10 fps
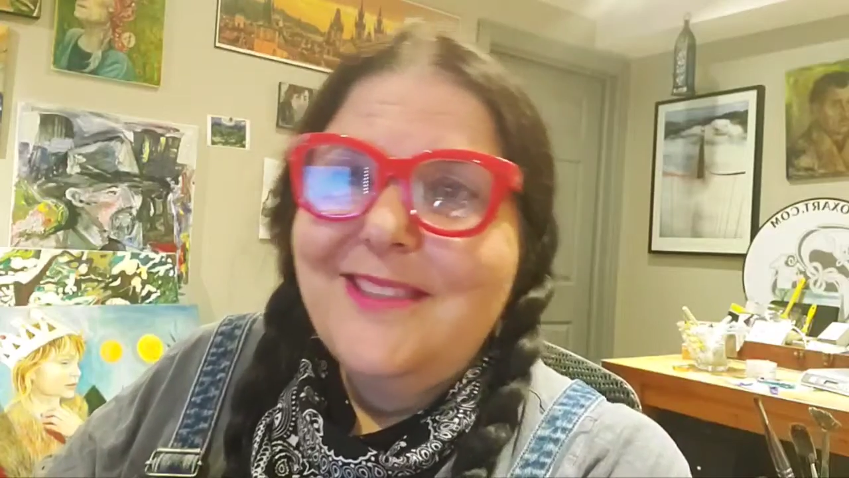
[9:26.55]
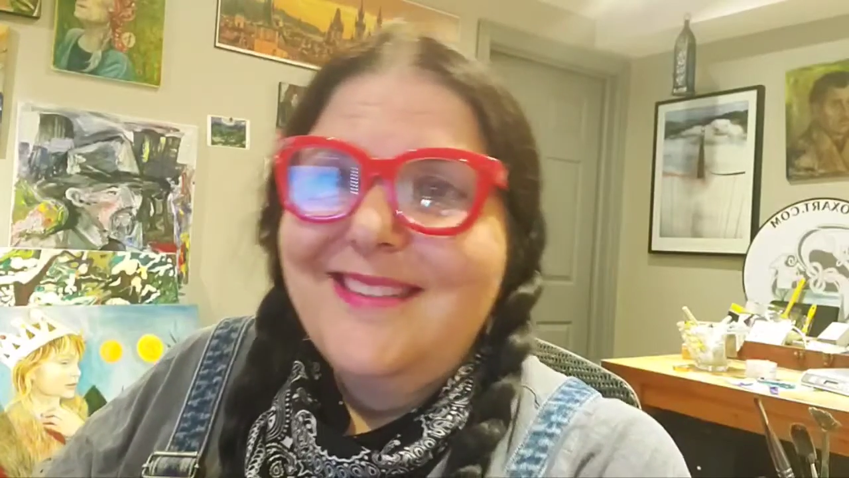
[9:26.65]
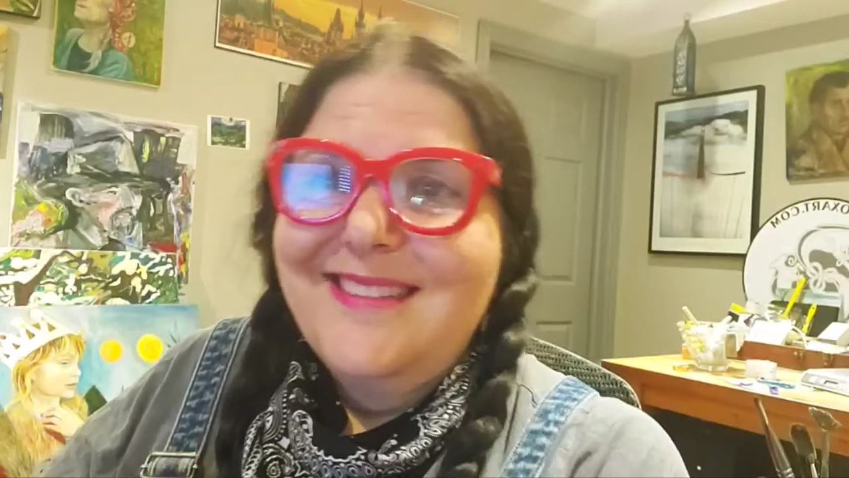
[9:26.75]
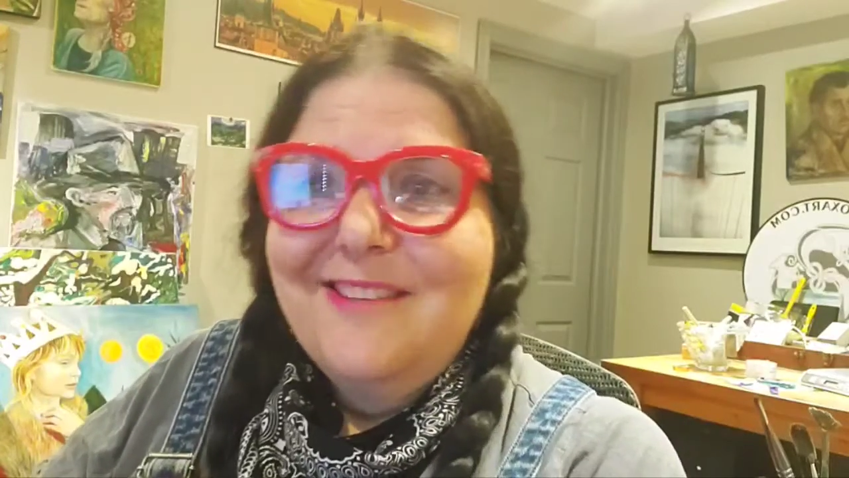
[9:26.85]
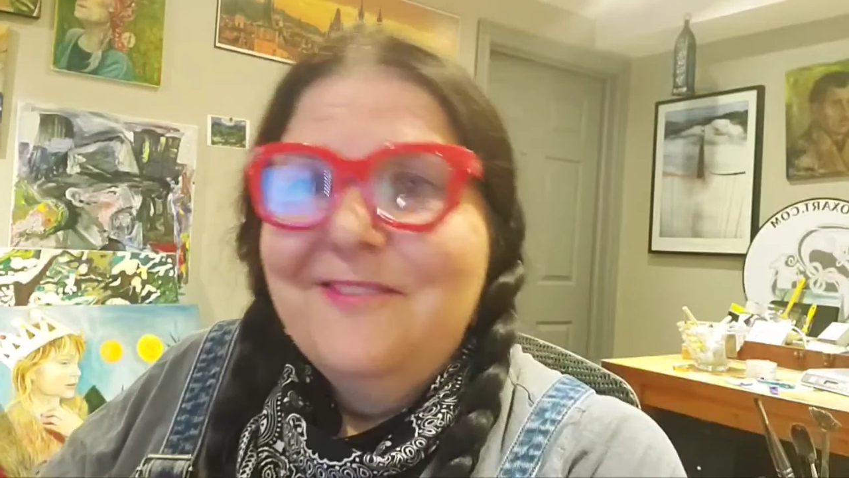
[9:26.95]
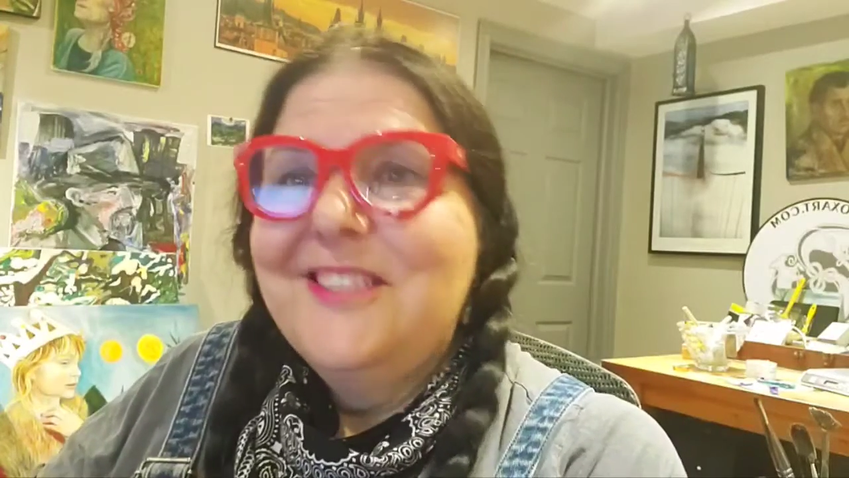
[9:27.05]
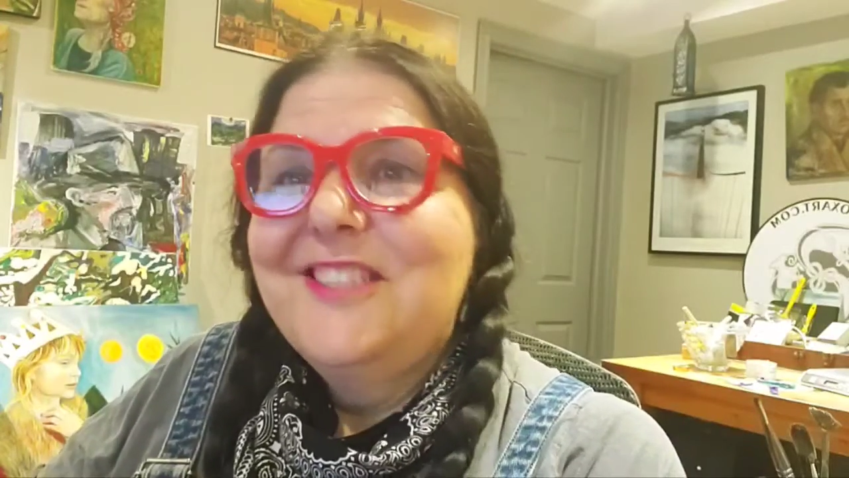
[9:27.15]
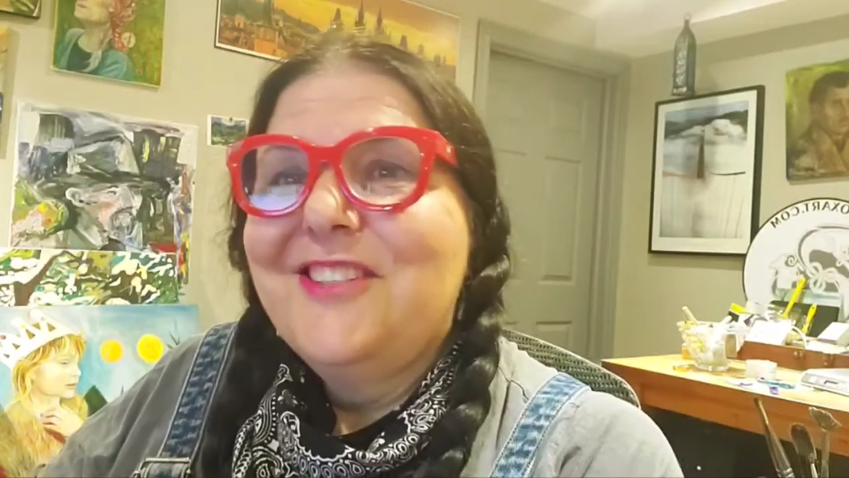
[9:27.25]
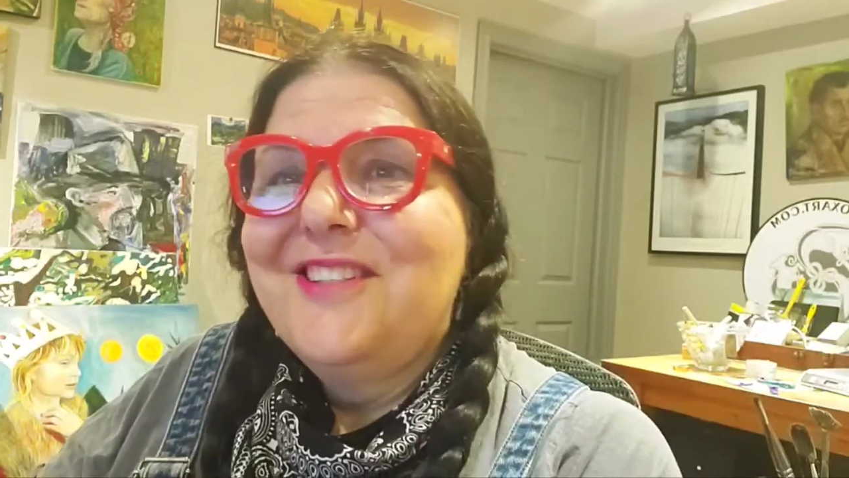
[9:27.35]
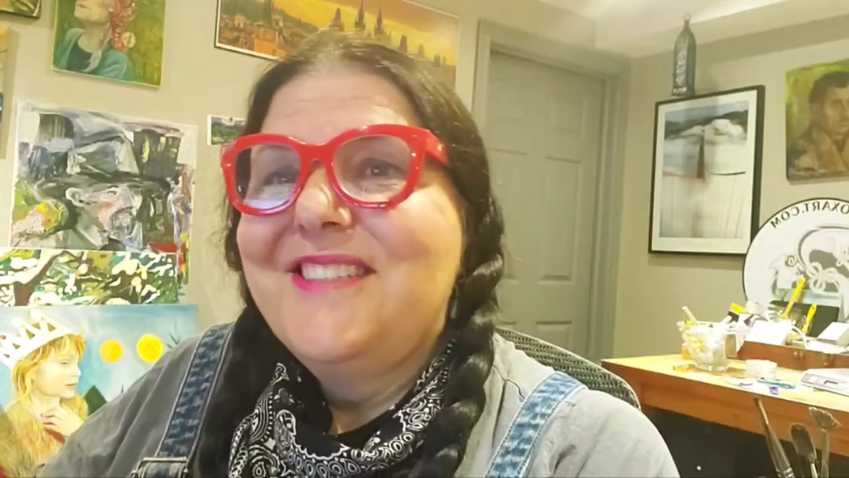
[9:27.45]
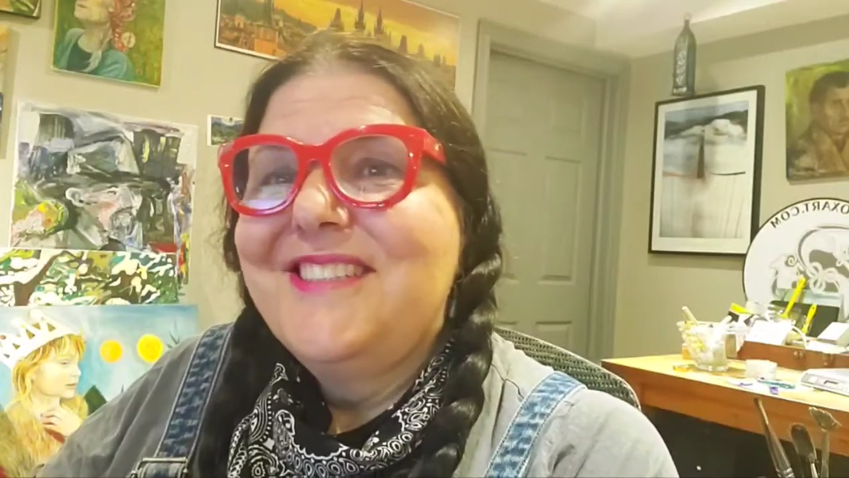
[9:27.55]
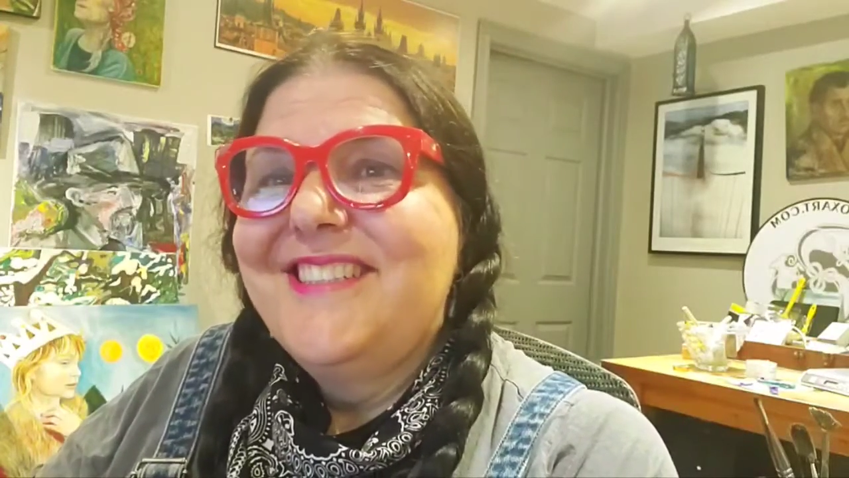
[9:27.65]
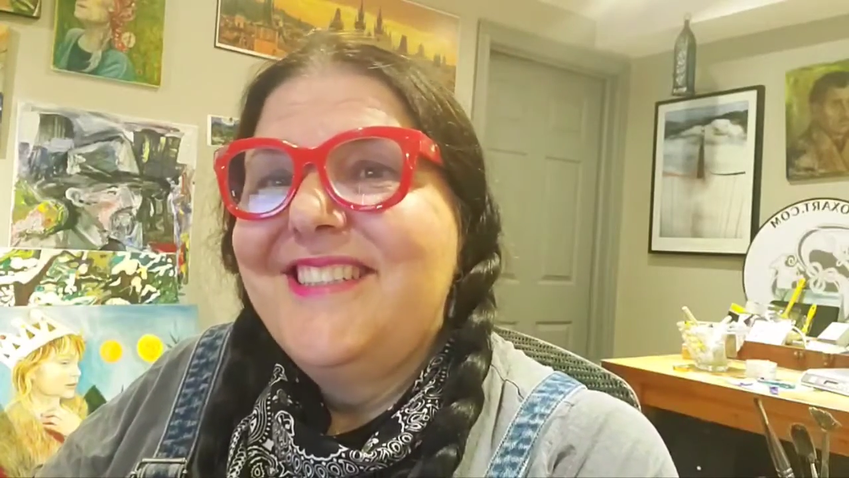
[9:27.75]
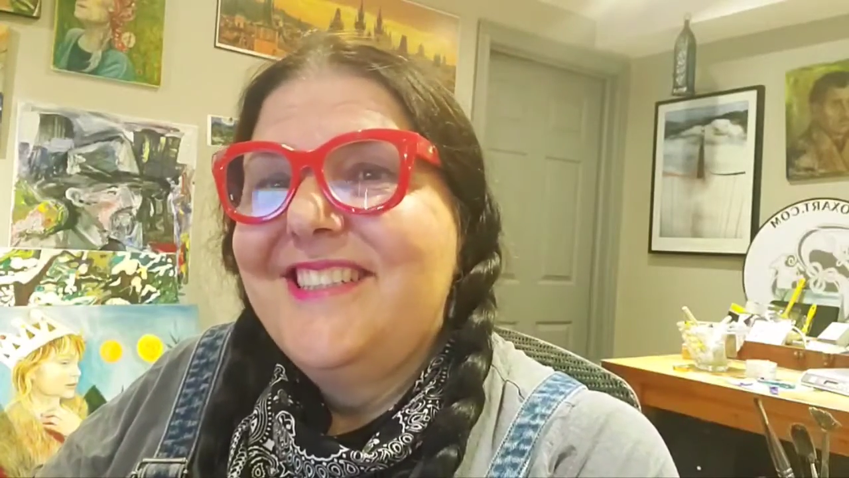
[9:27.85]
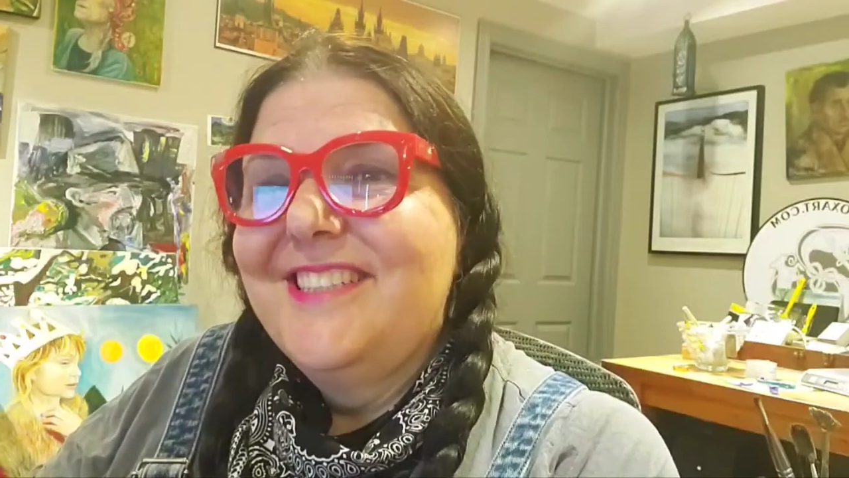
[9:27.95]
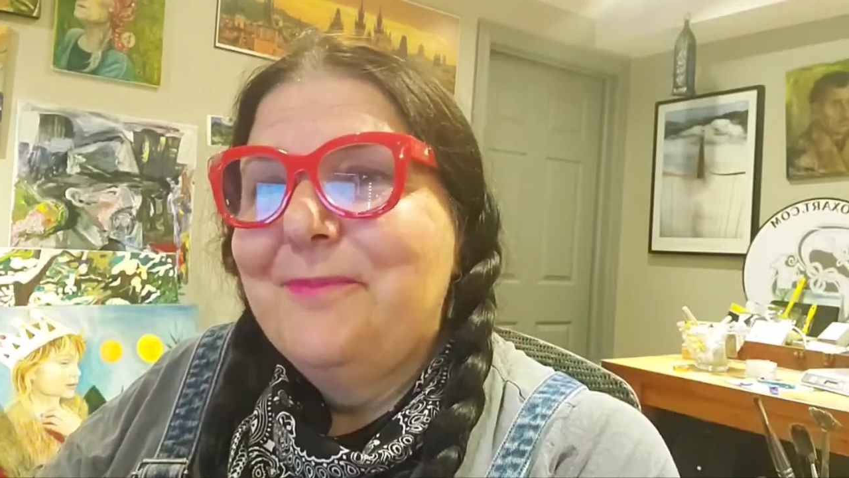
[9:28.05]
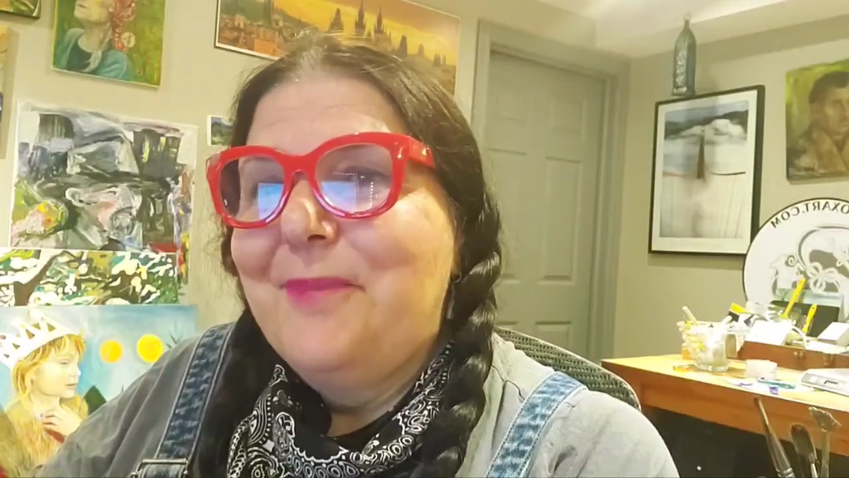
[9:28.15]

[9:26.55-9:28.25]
they love astrology this